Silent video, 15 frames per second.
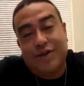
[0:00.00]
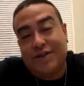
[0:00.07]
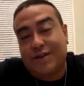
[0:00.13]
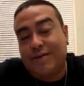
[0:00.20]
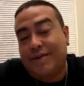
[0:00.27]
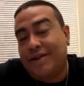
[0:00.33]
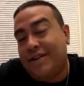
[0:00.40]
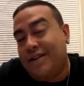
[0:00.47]
with
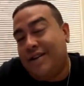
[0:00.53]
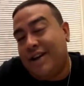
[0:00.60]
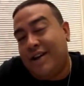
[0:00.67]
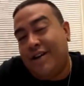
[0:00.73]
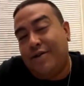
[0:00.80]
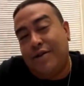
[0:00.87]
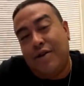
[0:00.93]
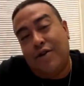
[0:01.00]
some good
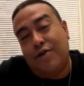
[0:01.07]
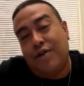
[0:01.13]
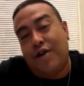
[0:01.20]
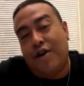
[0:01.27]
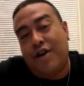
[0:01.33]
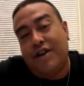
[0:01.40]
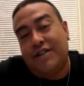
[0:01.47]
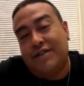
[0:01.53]
known
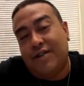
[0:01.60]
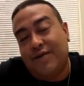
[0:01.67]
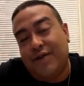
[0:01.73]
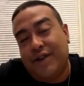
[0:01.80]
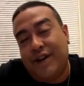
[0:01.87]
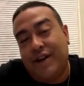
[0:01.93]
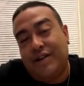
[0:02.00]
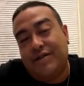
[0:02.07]
artists
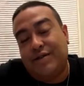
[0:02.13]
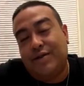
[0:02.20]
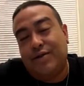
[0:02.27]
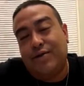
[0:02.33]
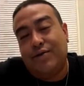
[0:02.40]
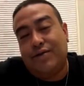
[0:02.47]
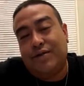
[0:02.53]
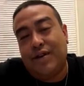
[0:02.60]
over there
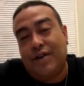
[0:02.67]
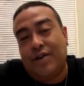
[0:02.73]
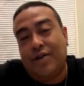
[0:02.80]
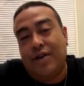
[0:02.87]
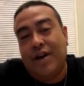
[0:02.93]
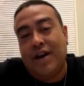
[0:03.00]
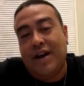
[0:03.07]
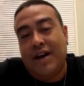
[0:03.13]
too.
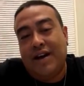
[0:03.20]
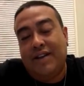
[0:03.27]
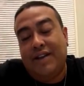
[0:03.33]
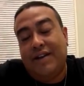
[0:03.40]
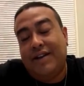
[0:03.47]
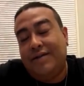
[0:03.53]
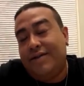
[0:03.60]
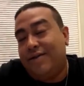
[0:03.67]
So
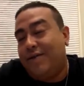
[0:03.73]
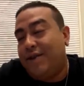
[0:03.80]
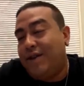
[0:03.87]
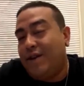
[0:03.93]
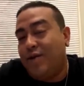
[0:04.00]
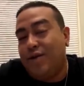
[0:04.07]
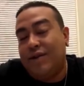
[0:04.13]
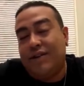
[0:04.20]
then the
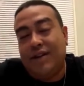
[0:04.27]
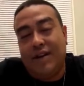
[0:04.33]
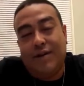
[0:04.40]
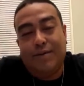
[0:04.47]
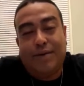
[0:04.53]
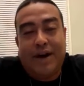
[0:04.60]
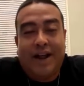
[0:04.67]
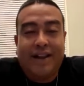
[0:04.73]
video with
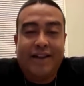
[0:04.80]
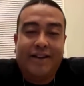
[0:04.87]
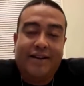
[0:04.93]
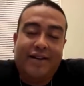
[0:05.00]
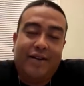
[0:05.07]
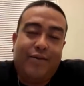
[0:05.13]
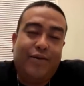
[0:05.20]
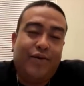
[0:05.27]
them
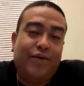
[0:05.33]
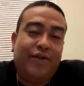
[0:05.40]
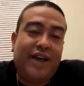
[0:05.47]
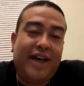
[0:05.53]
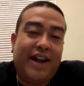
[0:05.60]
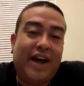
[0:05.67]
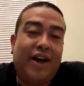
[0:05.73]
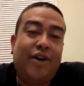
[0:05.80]
probably, move
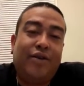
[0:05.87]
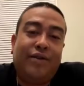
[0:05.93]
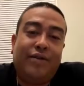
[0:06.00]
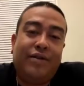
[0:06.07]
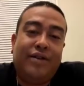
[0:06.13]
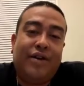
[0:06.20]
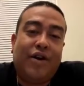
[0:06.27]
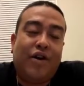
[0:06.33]
that out,
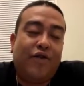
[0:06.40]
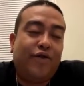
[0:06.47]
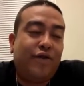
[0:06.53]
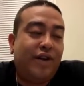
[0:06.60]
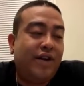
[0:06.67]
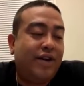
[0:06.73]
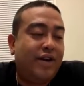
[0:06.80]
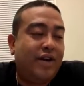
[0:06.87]

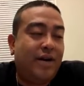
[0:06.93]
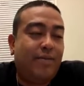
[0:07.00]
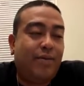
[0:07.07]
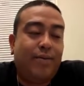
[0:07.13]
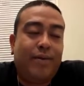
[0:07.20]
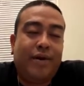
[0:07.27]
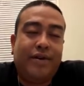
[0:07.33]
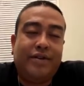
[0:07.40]
hopefully in a
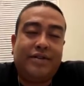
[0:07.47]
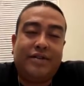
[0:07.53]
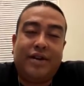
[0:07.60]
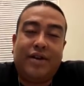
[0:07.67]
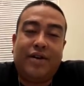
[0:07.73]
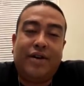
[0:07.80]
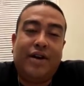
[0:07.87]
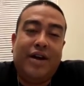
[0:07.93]
couple months.
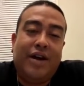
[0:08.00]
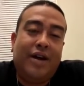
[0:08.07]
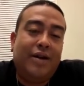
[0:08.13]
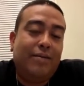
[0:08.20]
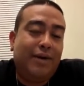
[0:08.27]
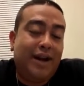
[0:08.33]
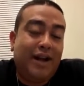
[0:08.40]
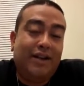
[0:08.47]

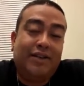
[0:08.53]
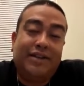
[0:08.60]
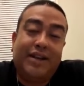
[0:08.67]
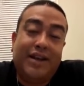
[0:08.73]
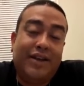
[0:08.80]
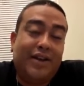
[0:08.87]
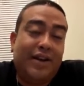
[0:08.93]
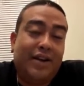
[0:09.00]
But like you
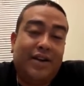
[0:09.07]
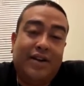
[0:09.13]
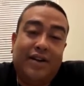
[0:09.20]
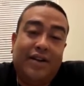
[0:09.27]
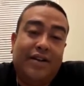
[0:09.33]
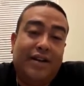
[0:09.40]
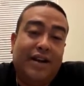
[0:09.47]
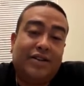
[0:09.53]
said,
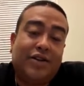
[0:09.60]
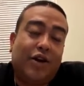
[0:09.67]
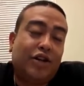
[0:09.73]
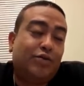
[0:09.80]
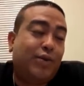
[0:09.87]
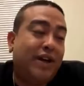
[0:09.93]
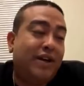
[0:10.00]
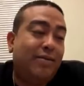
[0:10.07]
it's all
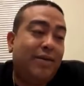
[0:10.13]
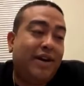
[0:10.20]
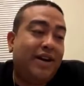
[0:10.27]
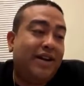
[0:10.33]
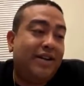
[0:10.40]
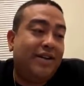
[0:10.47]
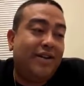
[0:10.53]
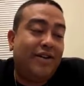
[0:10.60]
spending
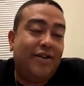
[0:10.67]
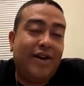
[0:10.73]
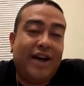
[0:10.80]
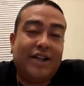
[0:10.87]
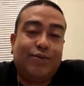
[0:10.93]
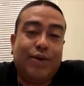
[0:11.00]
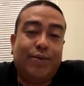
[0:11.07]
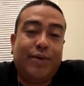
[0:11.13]
money. You
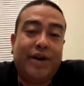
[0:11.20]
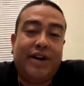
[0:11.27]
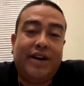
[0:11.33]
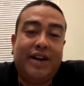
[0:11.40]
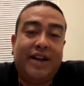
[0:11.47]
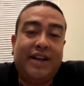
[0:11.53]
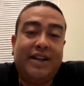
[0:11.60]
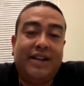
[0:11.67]
gotta spend
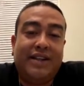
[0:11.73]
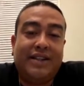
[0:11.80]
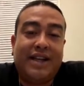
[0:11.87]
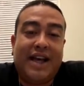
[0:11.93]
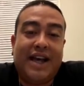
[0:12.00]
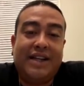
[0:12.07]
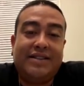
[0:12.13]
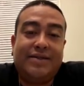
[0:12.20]
money to get these
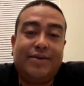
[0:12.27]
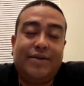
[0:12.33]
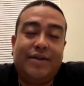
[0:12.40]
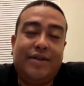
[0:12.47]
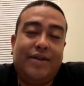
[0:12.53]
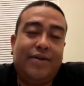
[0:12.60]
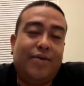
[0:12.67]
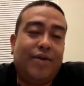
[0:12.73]
guys to,
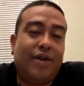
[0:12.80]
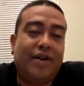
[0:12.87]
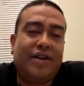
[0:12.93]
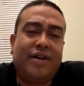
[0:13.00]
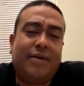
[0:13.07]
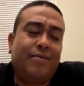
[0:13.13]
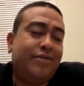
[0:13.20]
work. And